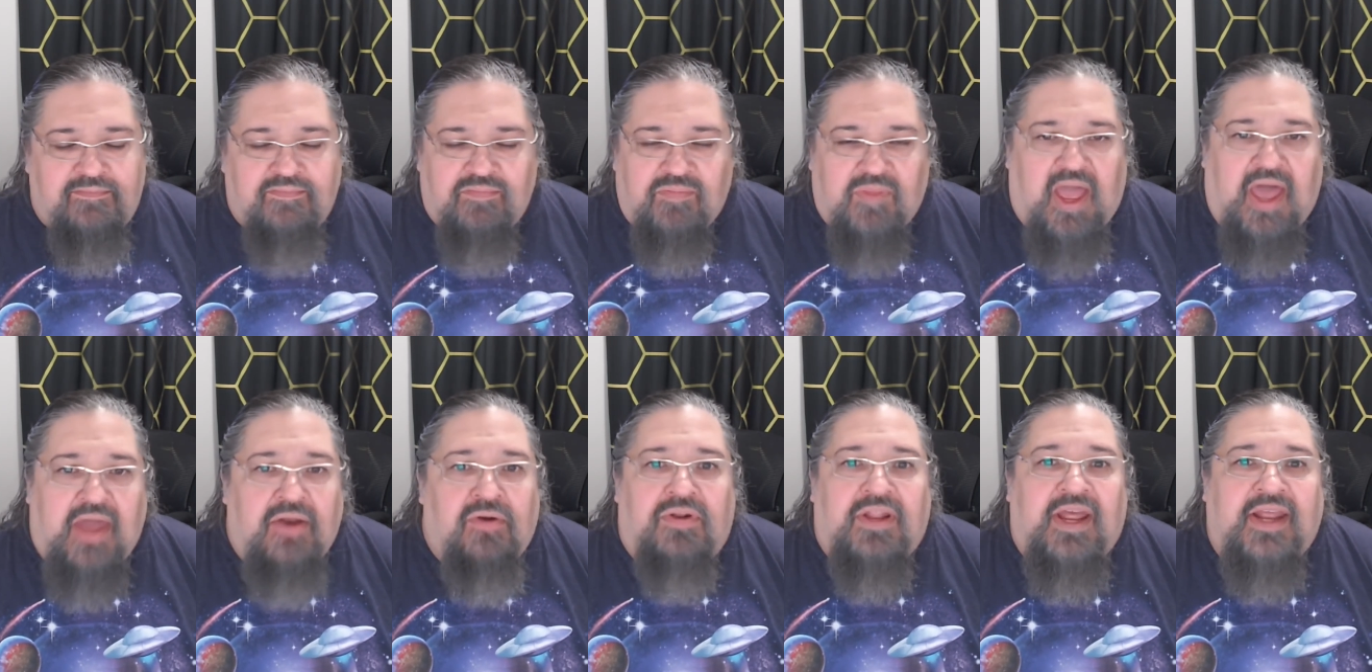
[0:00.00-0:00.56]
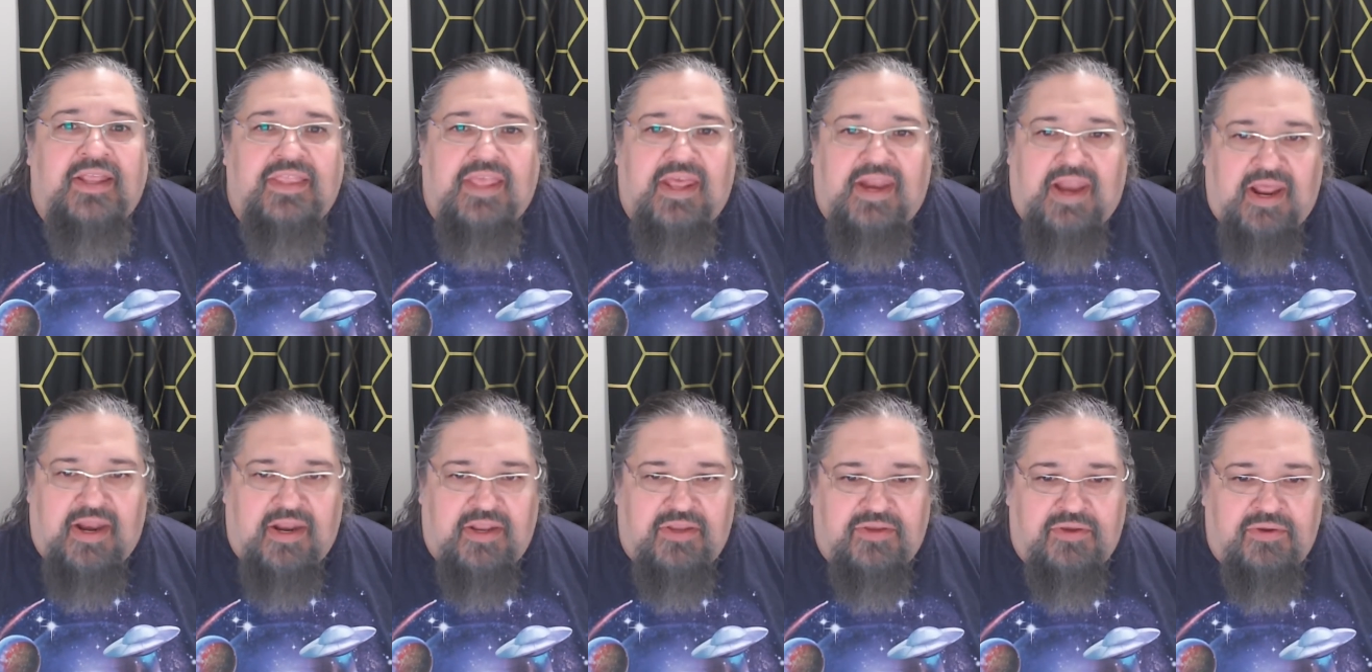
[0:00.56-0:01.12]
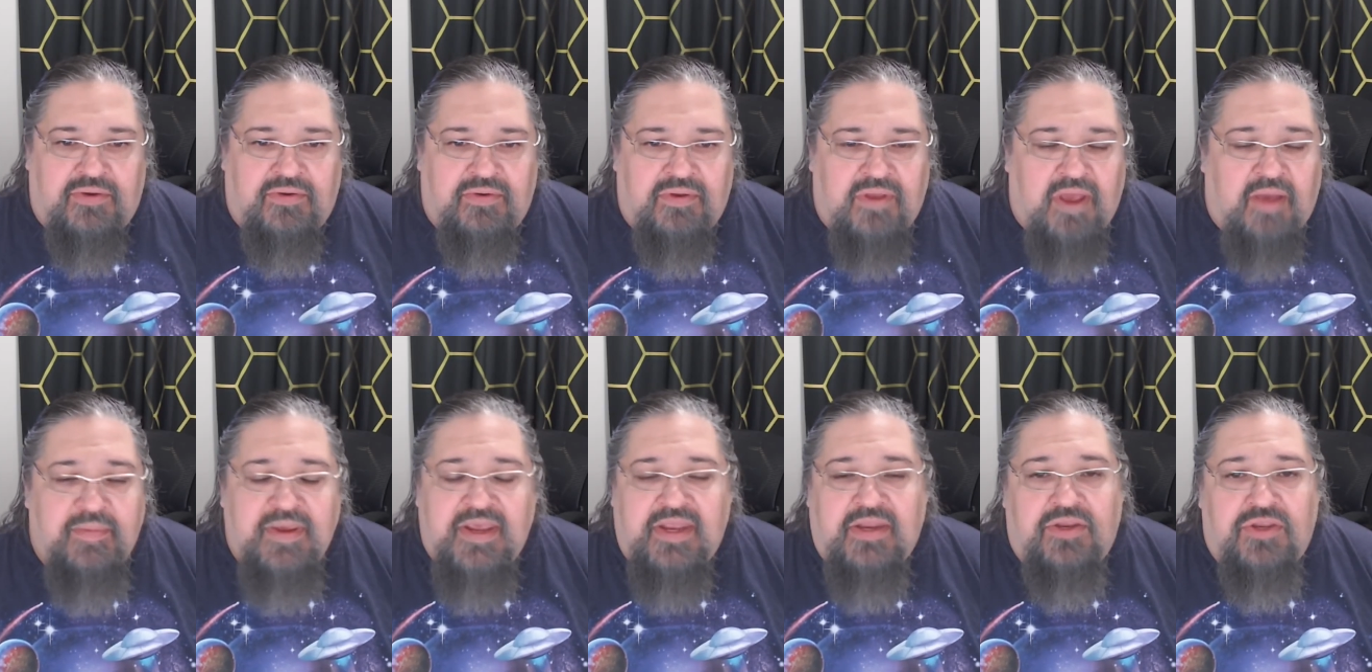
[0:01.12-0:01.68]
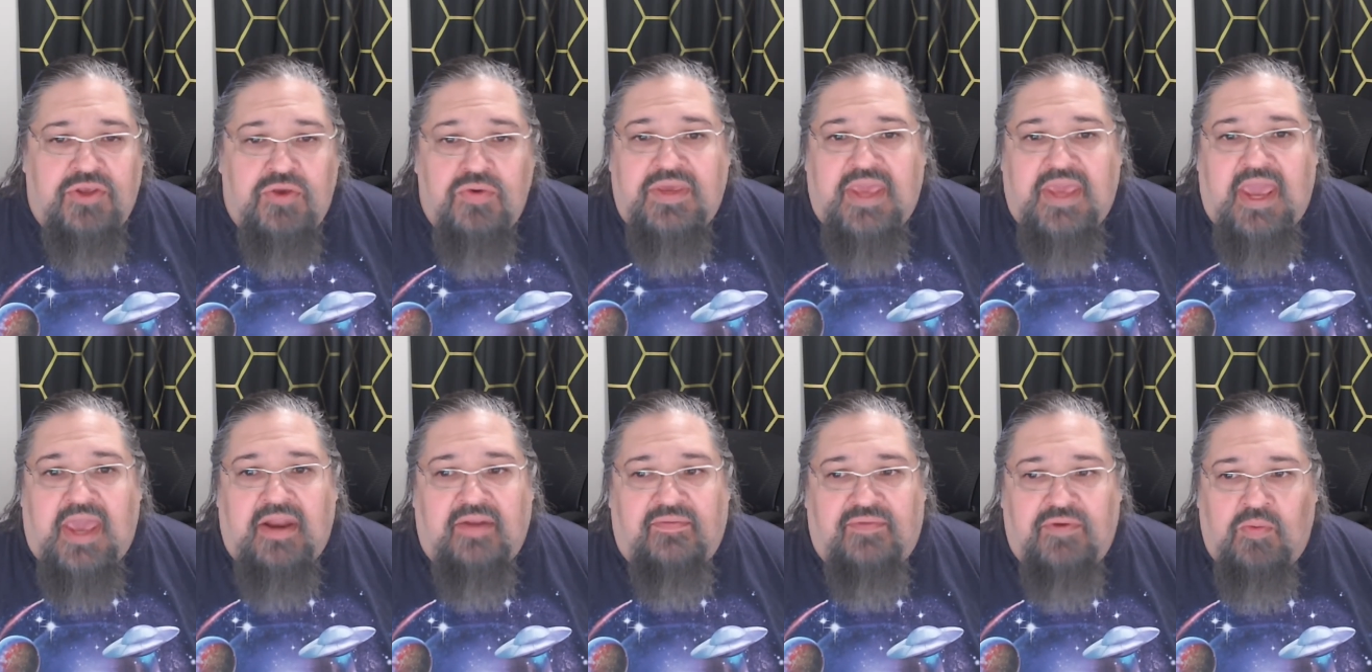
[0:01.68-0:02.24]
I don't like that attitude. I mean, you
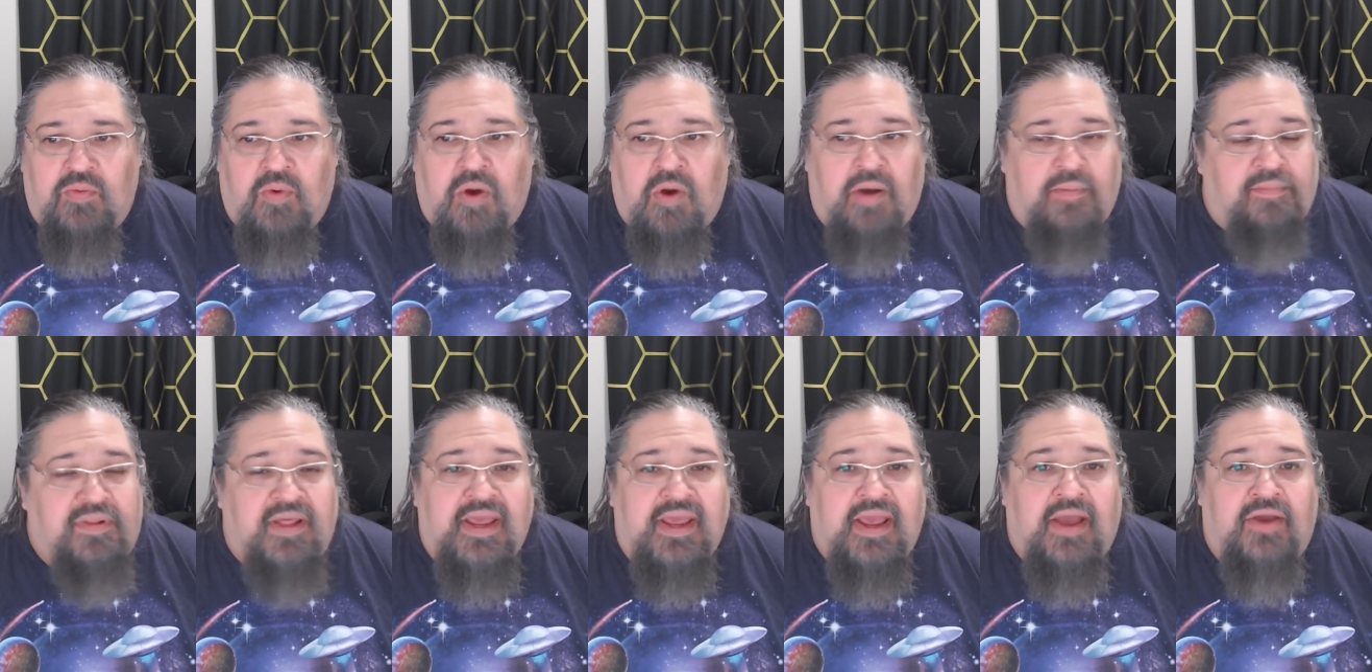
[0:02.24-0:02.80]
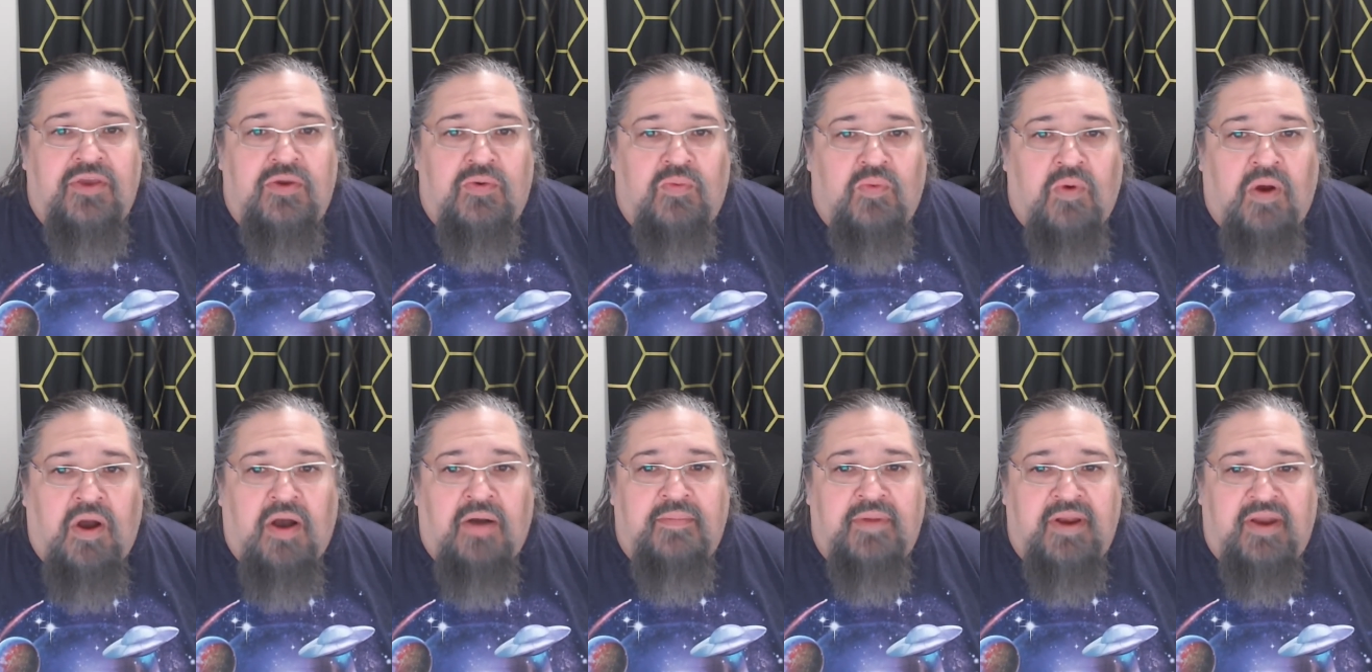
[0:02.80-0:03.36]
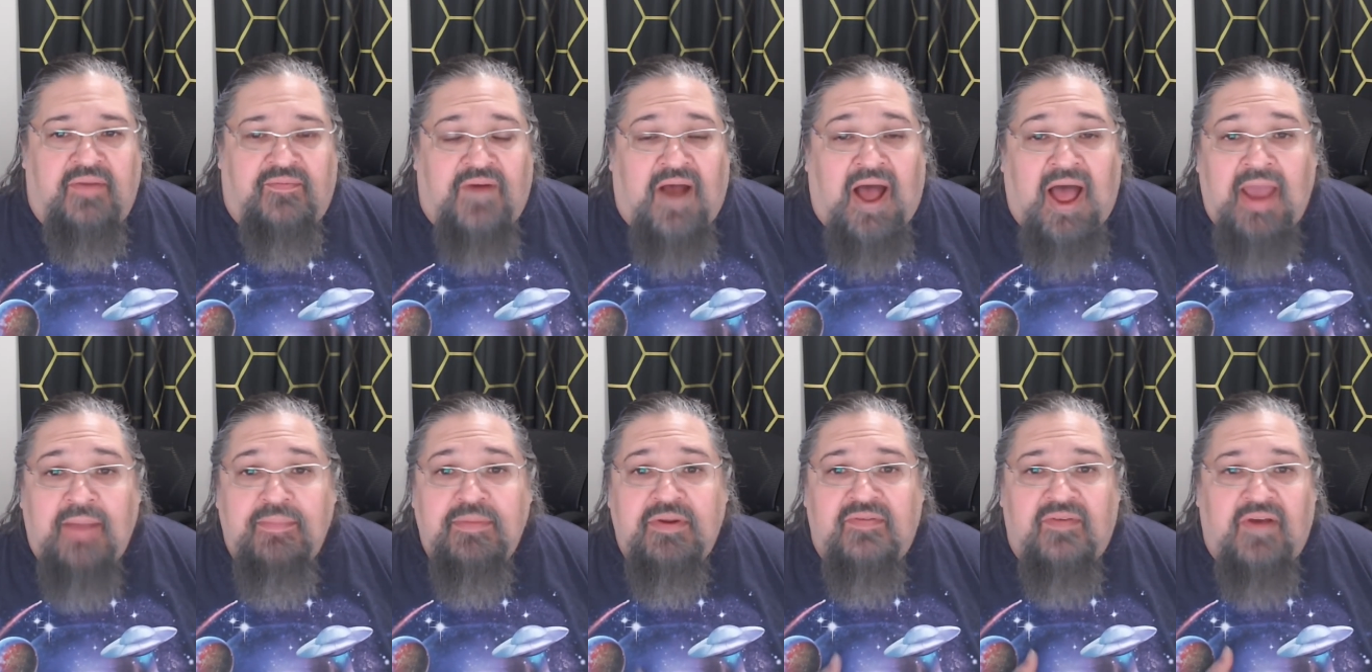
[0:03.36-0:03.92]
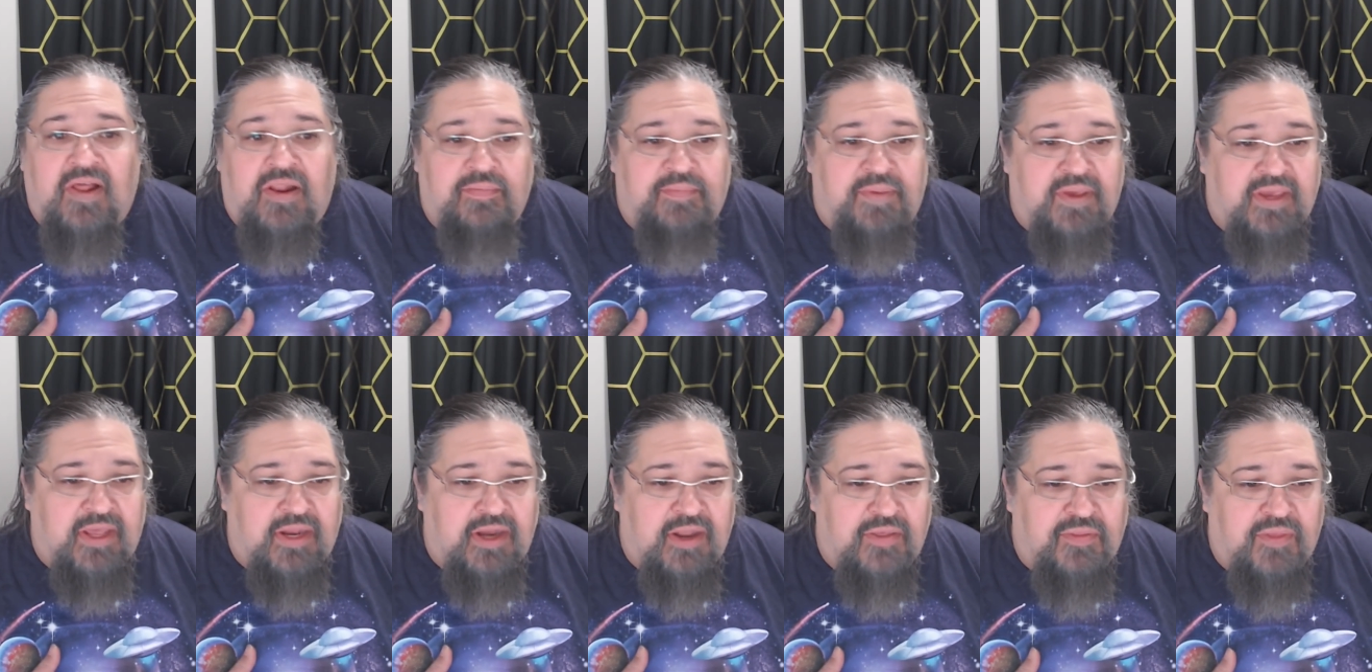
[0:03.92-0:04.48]
can if you want, play how you want, but if I'm
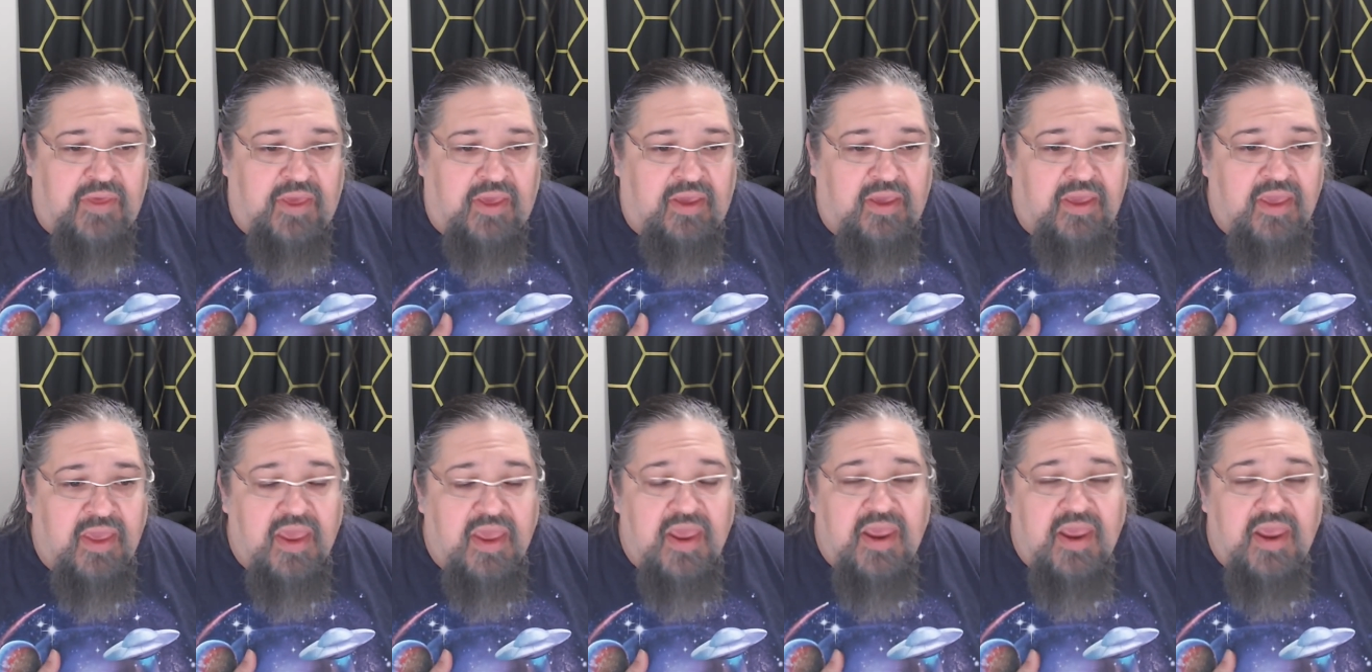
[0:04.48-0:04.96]
developing anything,